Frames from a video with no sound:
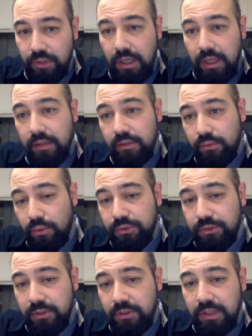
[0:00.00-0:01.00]
And
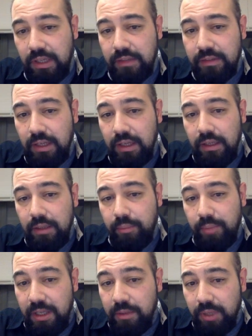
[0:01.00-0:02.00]
consider that
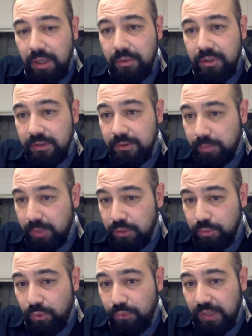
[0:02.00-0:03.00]
main memory is much
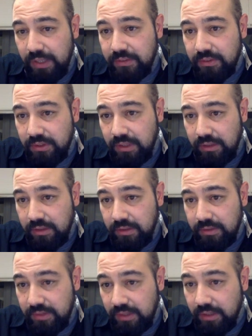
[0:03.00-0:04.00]
more faster than the
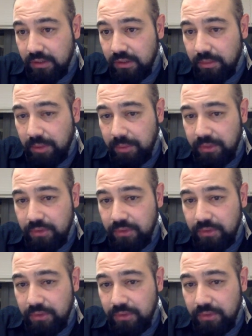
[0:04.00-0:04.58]
secondary memory,